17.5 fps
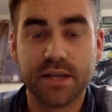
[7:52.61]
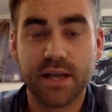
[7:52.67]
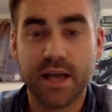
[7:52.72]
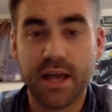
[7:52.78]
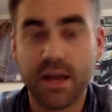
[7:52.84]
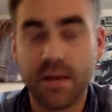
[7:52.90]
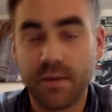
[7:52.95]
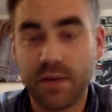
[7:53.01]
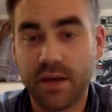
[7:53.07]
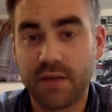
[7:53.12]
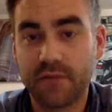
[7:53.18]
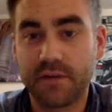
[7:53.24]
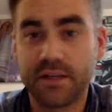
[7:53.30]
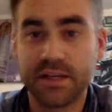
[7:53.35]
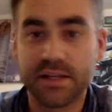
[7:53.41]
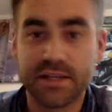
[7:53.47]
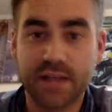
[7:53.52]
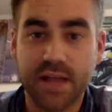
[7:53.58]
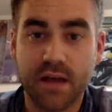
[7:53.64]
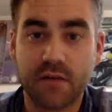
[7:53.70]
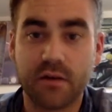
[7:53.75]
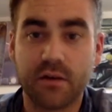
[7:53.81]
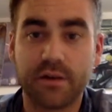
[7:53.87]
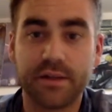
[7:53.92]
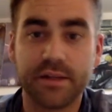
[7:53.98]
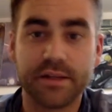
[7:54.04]
hey, we have a discount
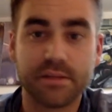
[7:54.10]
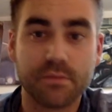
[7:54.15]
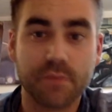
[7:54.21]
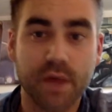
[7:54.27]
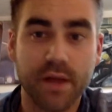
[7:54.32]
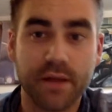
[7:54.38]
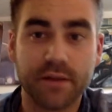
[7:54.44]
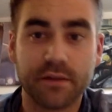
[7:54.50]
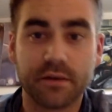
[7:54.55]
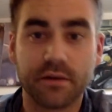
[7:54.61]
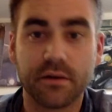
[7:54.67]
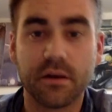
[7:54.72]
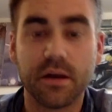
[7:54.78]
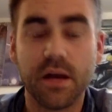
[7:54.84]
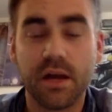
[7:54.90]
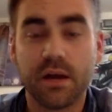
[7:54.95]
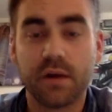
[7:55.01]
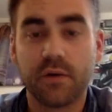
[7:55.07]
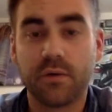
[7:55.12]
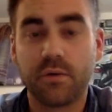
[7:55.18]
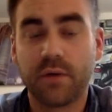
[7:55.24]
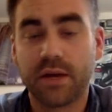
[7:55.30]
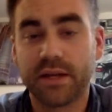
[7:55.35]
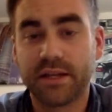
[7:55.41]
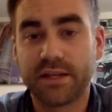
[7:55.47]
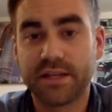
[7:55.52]
on this month, or we
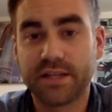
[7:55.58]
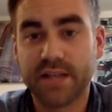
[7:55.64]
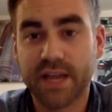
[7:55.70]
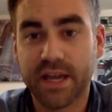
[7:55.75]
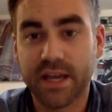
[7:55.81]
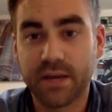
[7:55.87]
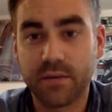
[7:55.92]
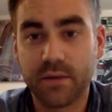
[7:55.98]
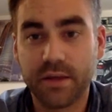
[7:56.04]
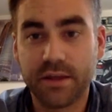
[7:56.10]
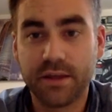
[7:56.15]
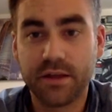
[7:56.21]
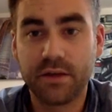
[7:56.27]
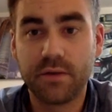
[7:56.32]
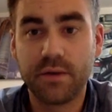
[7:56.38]
wanted to check in with you.